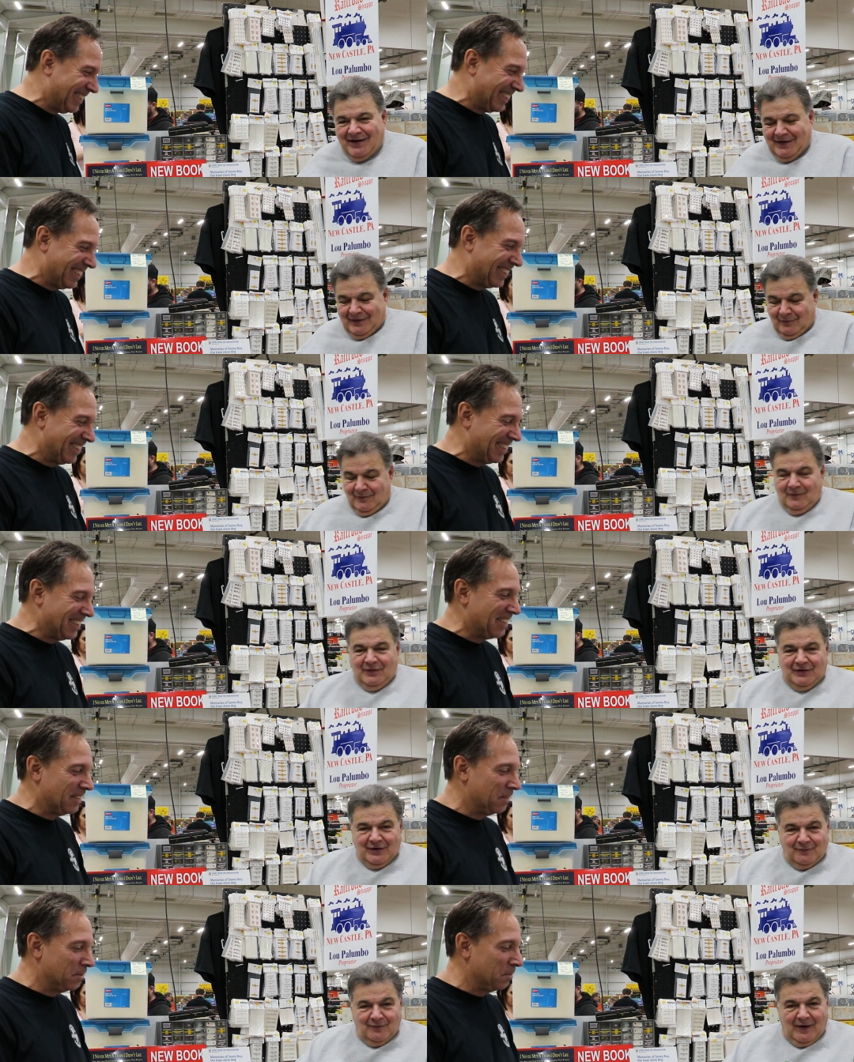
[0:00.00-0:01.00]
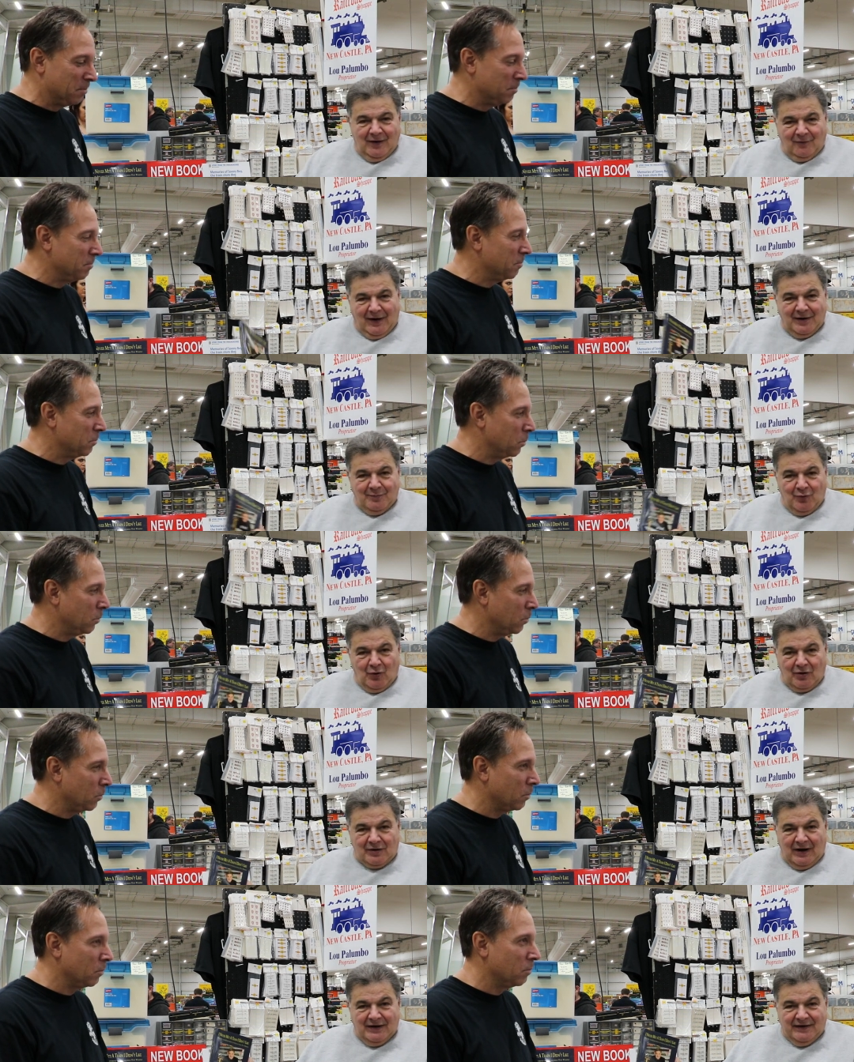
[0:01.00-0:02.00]
Speaker 1: and we did uh, write a
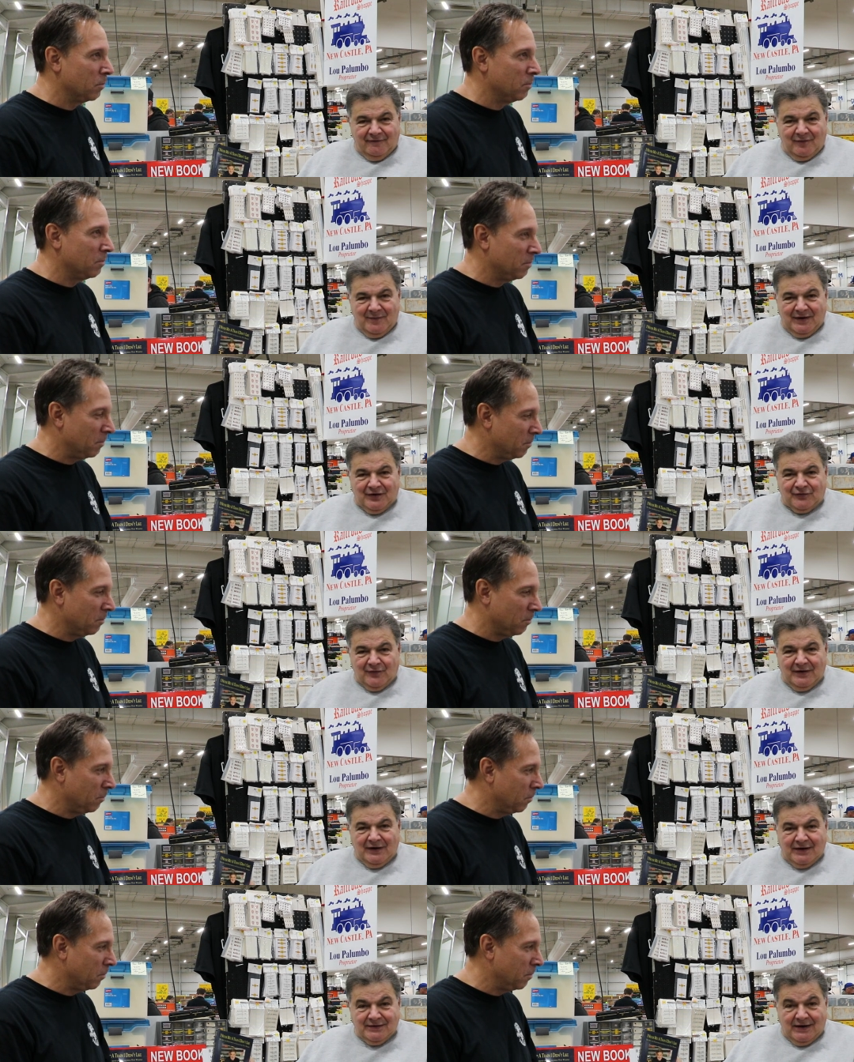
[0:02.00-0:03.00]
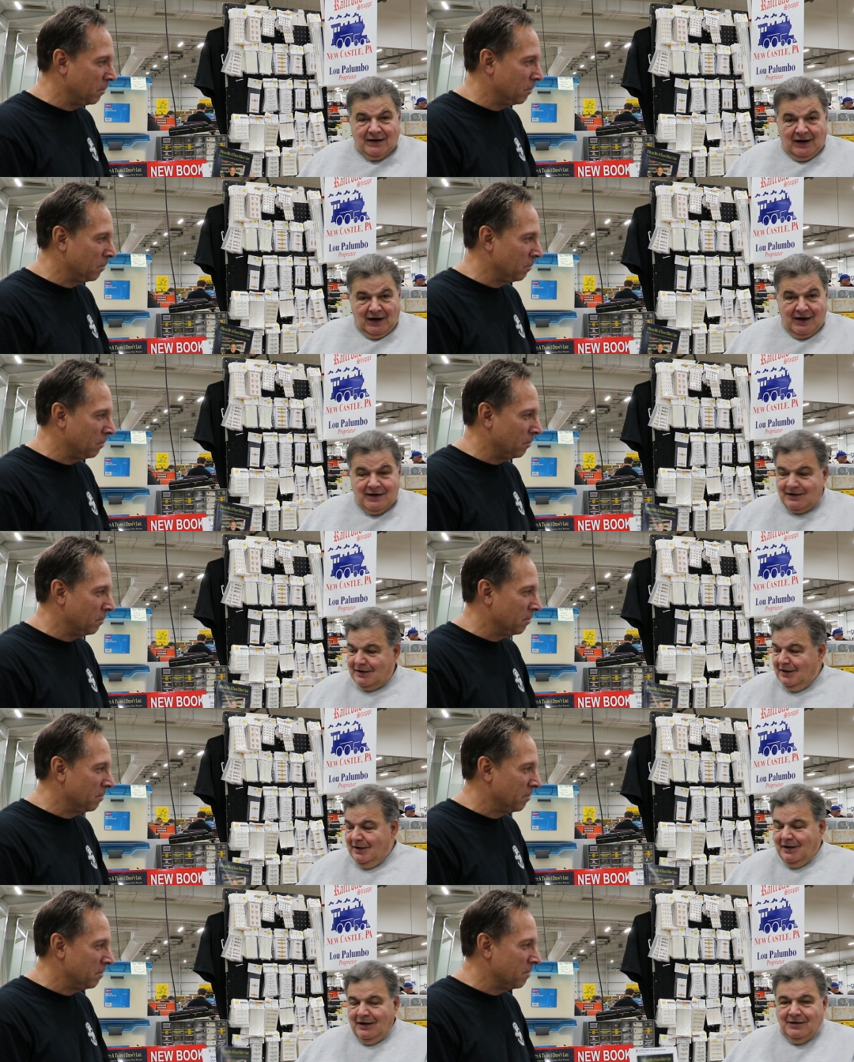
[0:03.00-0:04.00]
book. I never met a train I didn't like
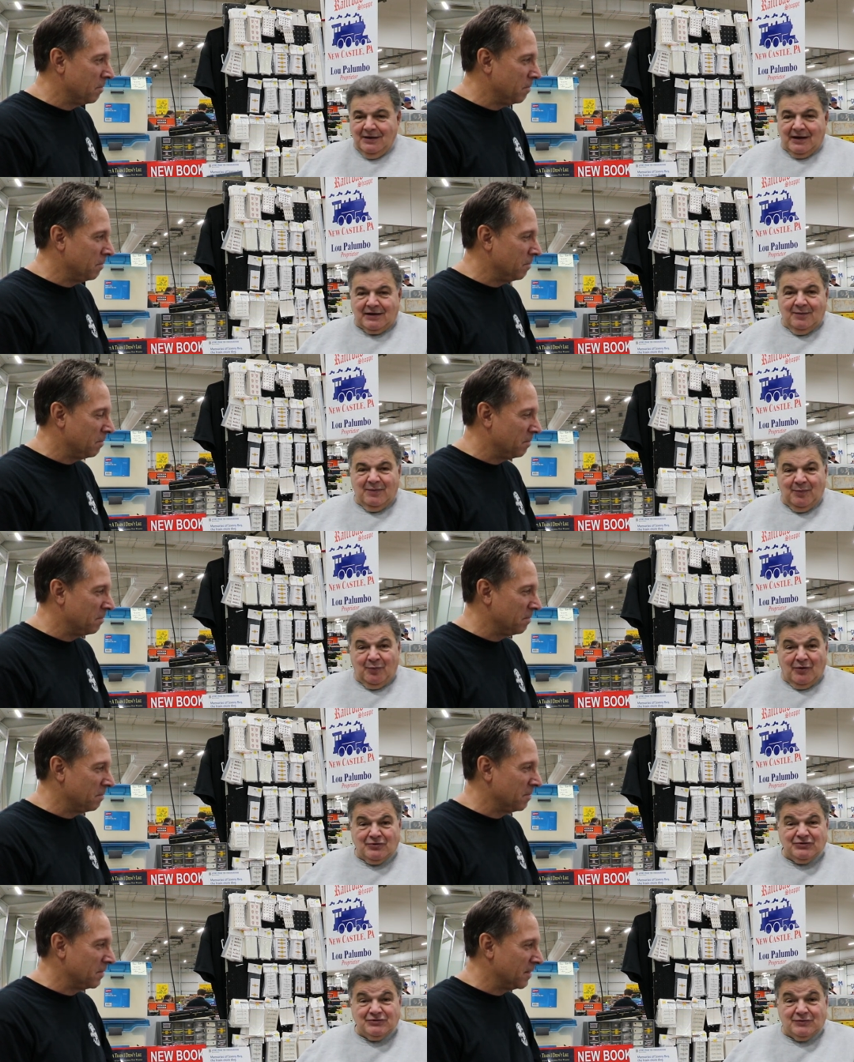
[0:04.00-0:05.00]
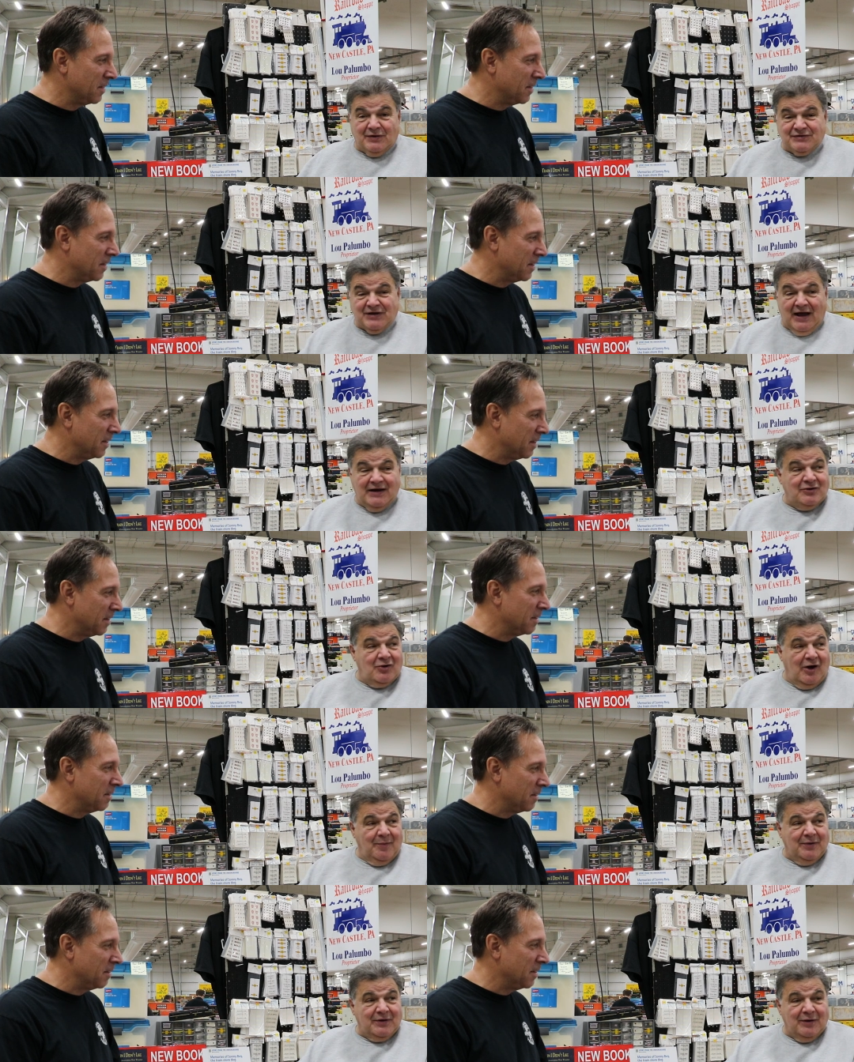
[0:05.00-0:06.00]
and that can be purchased. The signed
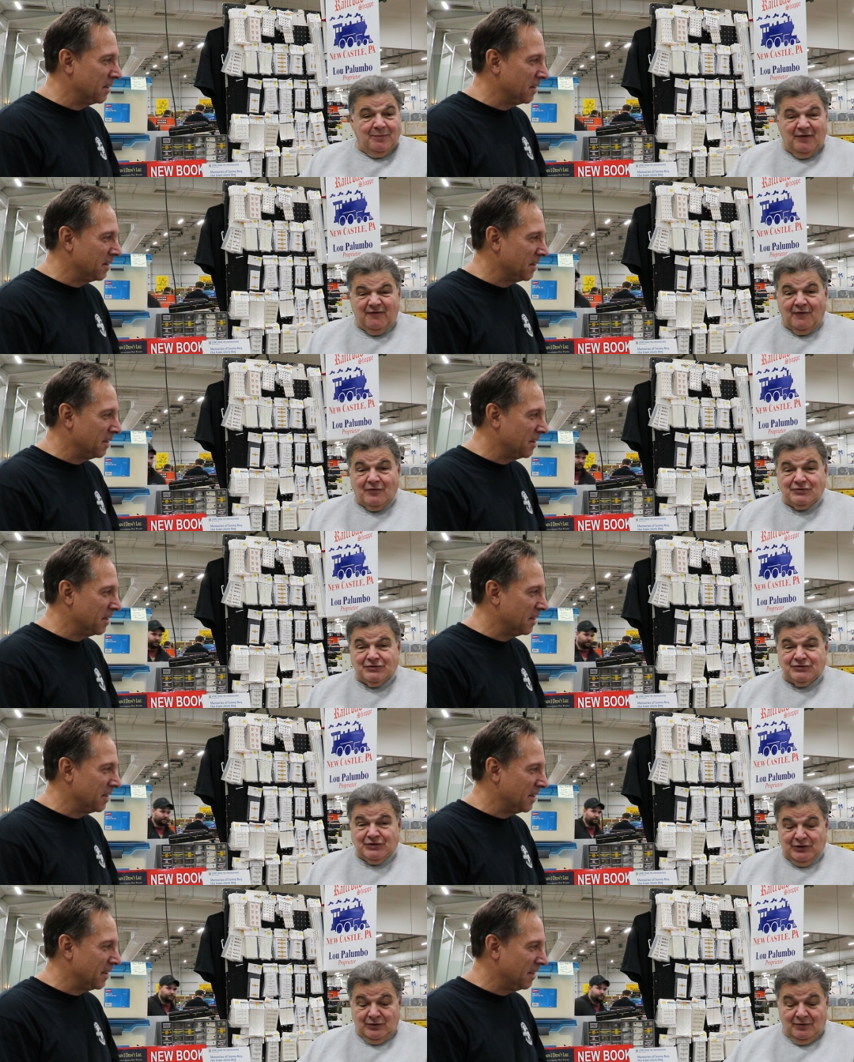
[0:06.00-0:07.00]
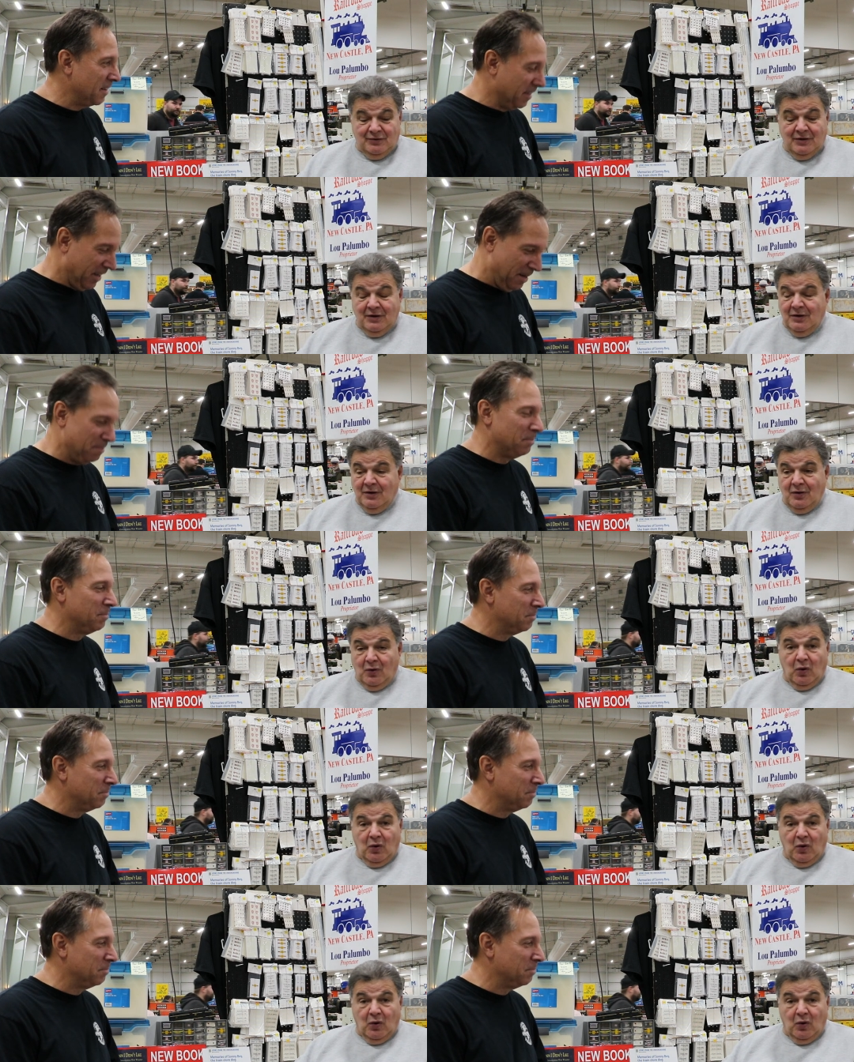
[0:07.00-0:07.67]
copy can be purchased here, yep.